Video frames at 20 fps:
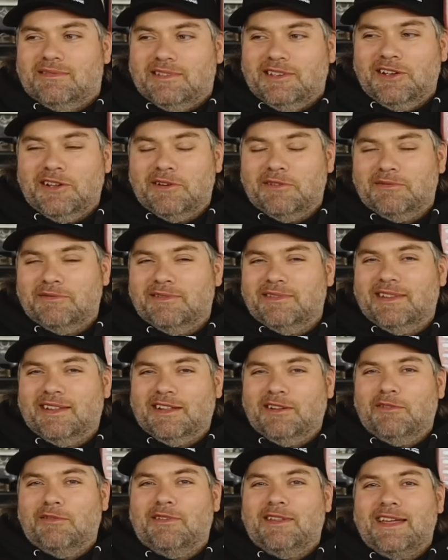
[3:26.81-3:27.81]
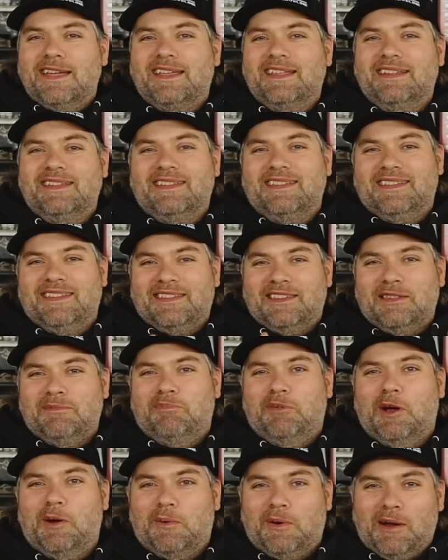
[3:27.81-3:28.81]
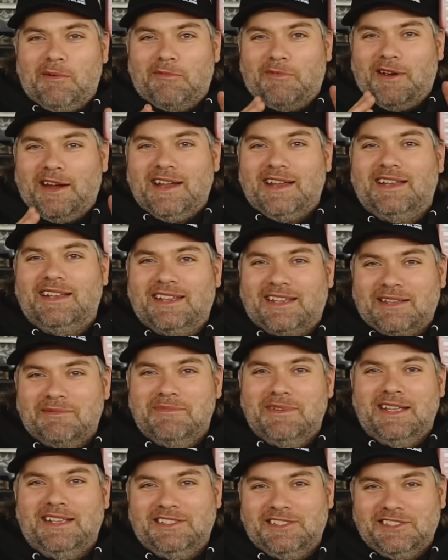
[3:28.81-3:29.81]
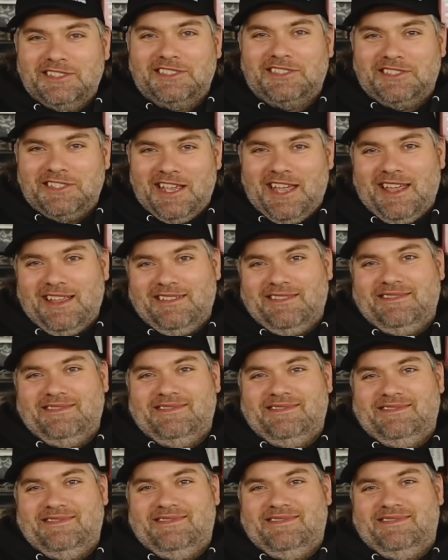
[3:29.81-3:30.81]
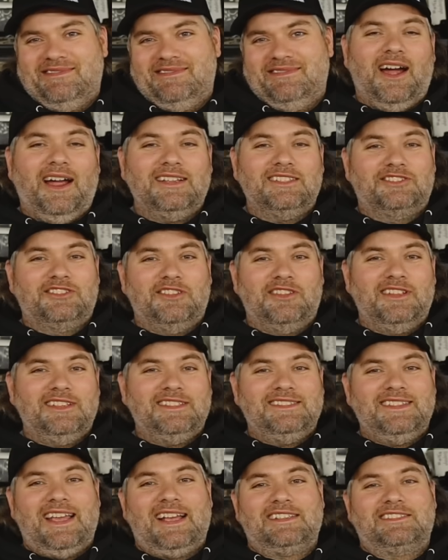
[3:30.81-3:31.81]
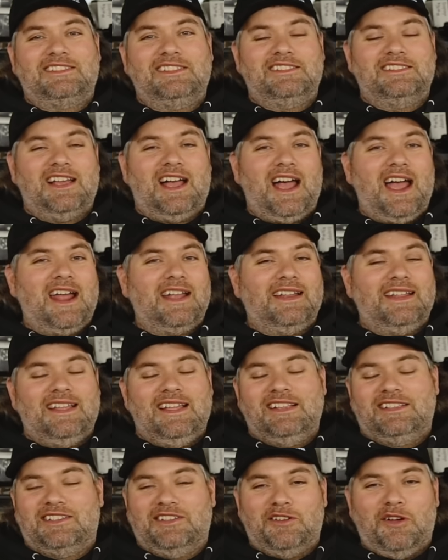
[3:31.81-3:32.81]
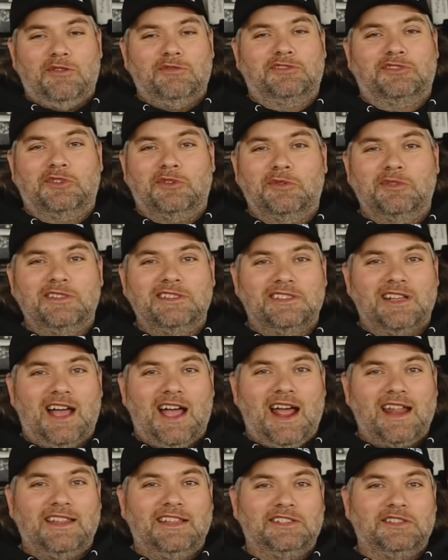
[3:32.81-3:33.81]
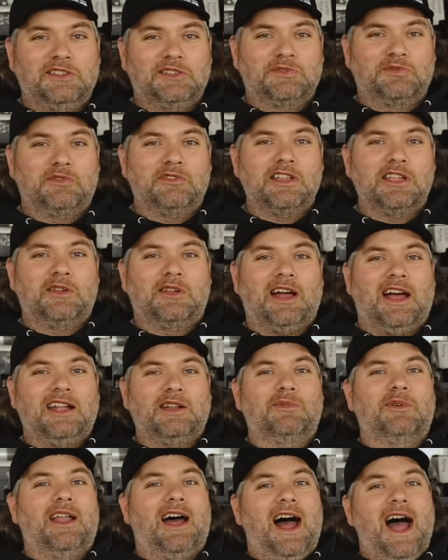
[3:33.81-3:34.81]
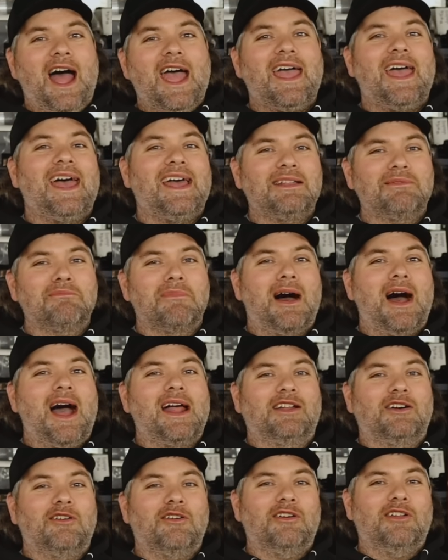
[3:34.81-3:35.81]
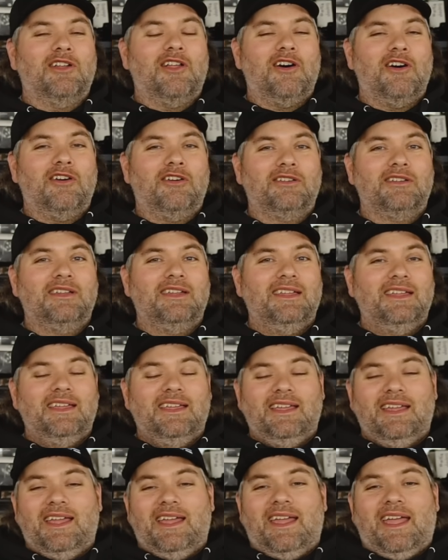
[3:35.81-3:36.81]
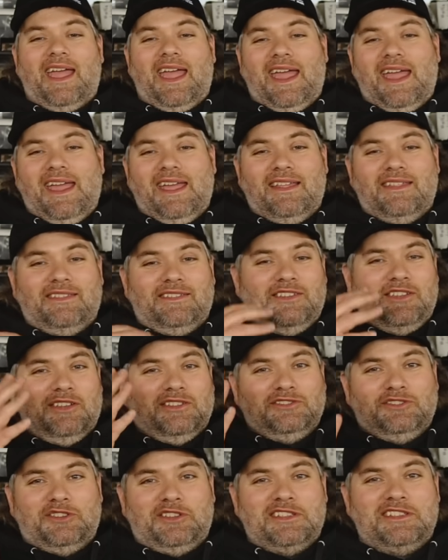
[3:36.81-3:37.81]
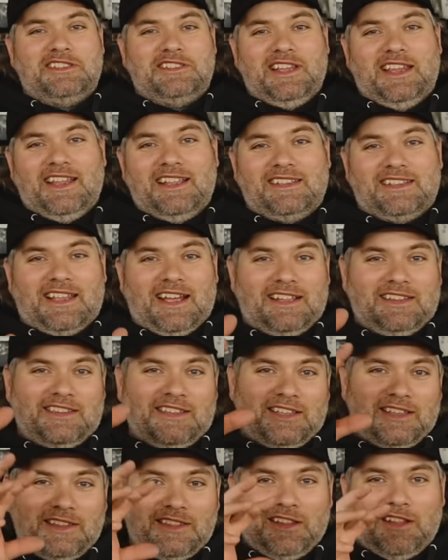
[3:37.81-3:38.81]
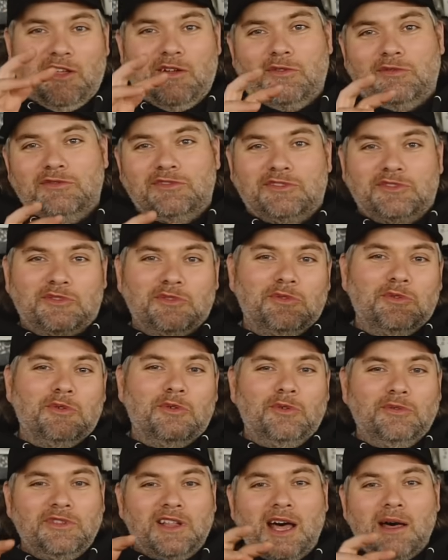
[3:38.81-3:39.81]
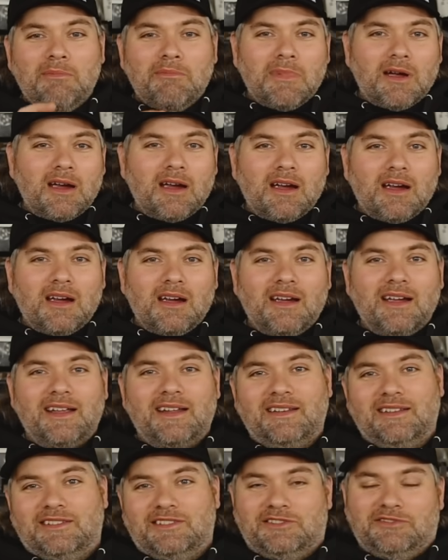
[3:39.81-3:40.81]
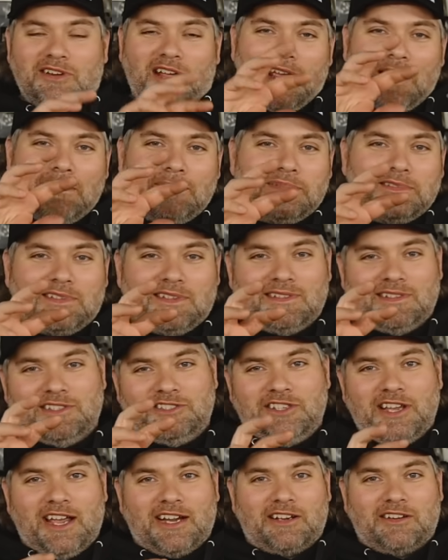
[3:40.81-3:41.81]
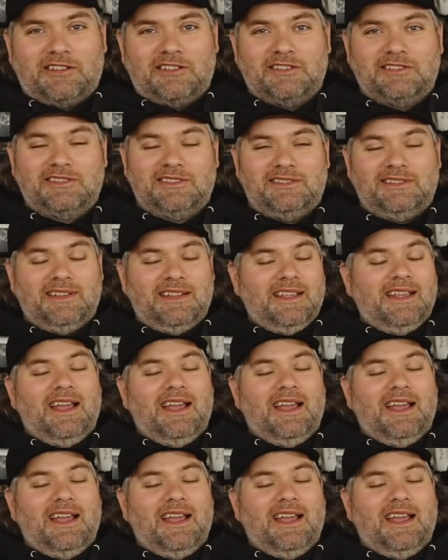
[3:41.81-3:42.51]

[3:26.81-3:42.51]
I don't like it to the point where I'm ready to commit just yet. All right, so this next design, it's an old school design. This is really kind of what I had in mind all along, and as you can see, it's got the old school number and the stripes and the checkers, and